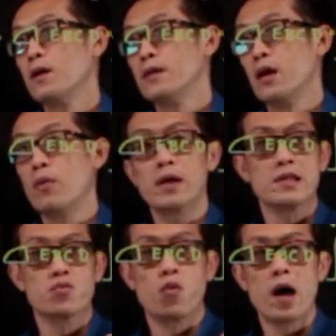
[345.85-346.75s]
Now what
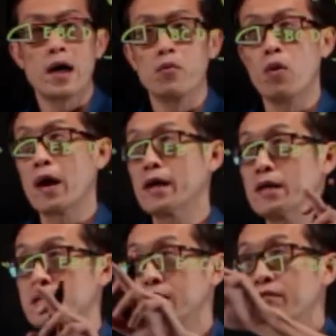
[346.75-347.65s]
is y? Y
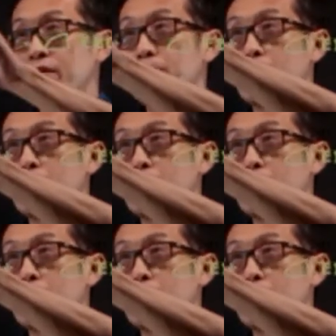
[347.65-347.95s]
is given